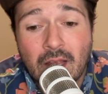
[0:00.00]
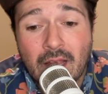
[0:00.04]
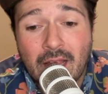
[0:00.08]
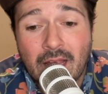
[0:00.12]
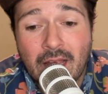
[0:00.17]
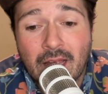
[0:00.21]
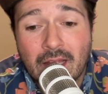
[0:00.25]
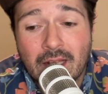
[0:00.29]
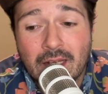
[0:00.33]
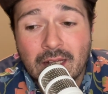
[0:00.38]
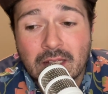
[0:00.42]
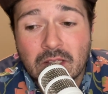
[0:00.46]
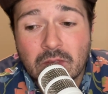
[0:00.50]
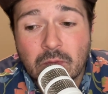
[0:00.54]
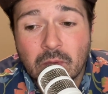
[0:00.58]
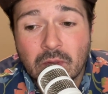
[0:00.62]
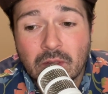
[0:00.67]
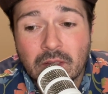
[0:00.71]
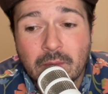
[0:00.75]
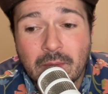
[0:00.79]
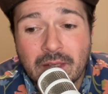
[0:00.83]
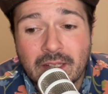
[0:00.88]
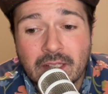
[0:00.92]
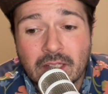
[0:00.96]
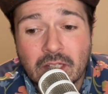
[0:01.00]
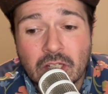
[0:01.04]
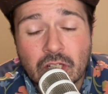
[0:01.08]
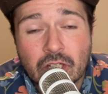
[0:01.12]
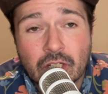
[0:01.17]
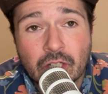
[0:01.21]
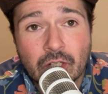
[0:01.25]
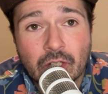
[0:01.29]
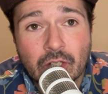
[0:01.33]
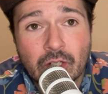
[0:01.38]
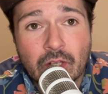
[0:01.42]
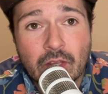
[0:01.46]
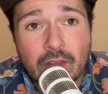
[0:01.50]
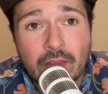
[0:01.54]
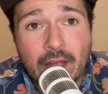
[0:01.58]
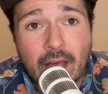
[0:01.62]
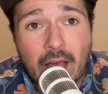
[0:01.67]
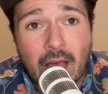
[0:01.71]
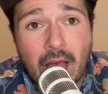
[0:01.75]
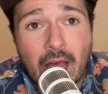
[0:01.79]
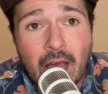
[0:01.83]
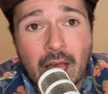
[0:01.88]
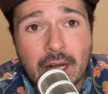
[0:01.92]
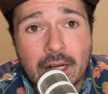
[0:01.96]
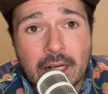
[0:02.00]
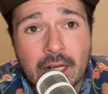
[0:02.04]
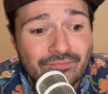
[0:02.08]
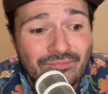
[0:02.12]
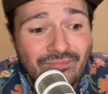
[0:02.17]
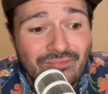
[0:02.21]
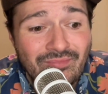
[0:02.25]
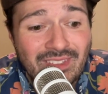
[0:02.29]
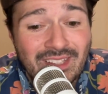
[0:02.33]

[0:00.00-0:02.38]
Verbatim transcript: And it's really making sure that